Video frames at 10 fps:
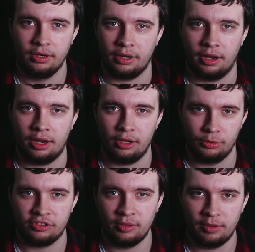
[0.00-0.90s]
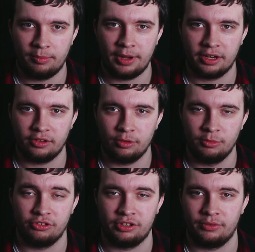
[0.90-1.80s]
I always sleep on my back. It's
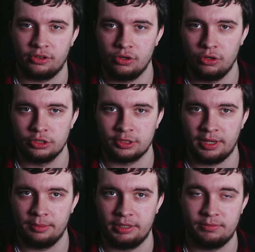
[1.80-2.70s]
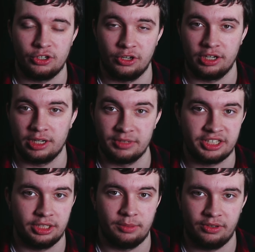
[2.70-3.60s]
almost as if it's caused by me turning in my
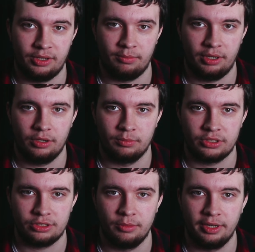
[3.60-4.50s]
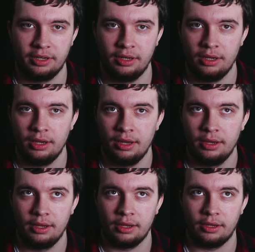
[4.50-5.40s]
sleep and then being on my stomach.
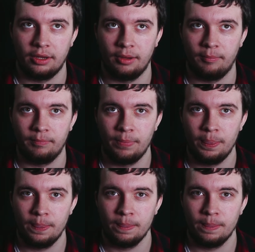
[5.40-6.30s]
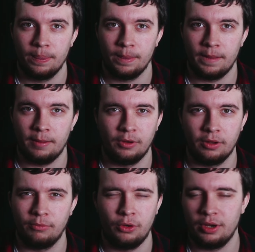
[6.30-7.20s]
I'm
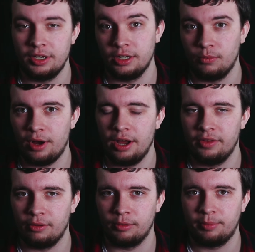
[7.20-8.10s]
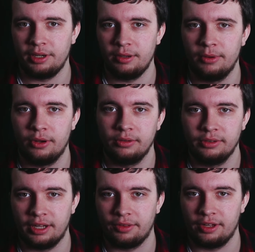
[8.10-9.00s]
no idea why that would be, but
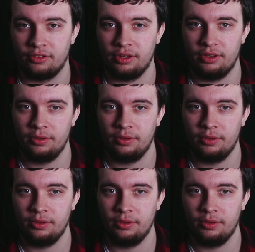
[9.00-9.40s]
that